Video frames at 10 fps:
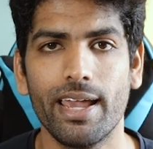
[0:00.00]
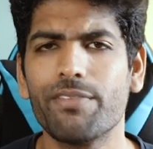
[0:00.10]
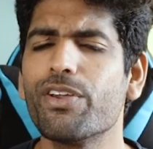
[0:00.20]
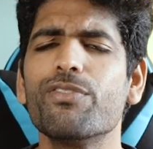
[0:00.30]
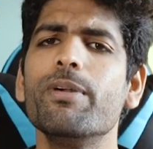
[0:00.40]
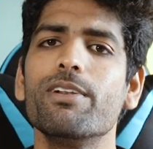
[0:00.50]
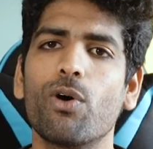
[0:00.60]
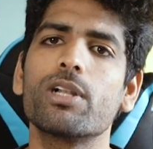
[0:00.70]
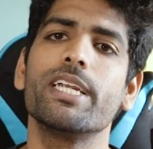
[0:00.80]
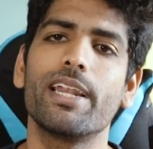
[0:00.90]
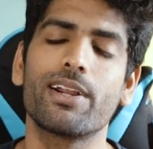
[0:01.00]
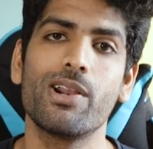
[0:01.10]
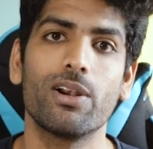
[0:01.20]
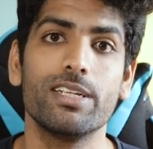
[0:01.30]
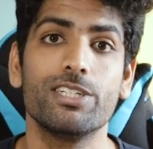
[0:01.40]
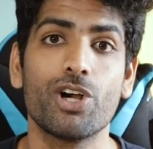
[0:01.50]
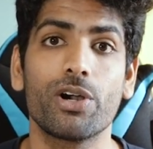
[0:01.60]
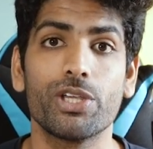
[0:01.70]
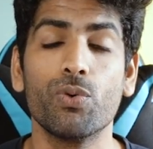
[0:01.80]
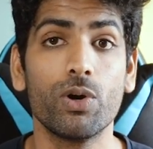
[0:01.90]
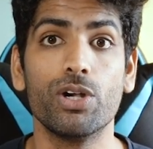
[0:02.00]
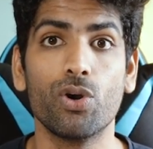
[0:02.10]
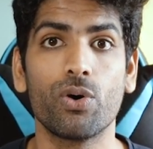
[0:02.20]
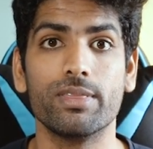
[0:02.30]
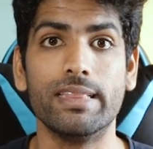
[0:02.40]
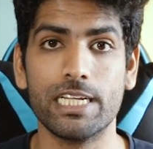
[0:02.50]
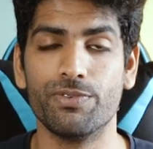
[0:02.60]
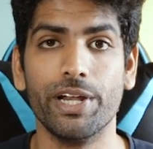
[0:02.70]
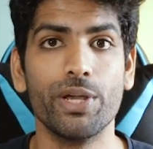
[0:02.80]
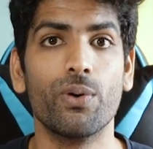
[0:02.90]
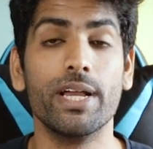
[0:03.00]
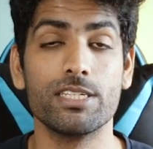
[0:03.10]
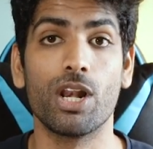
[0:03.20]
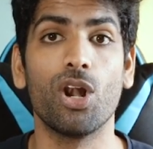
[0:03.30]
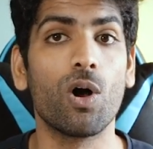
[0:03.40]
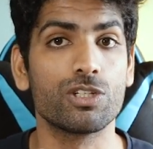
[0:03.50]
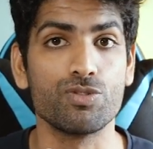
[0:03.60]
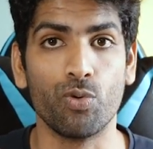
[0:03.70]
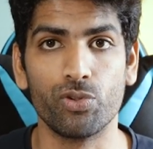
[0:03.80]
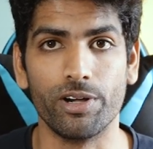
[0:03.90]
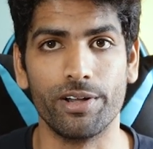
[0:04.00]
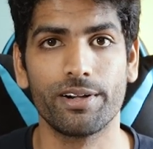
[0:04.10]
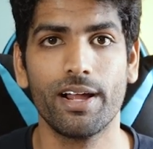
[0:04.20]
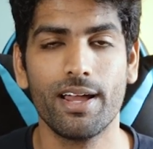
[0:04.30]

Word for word: If you've been watching Technology Jock, you would know this video is a lot smoother.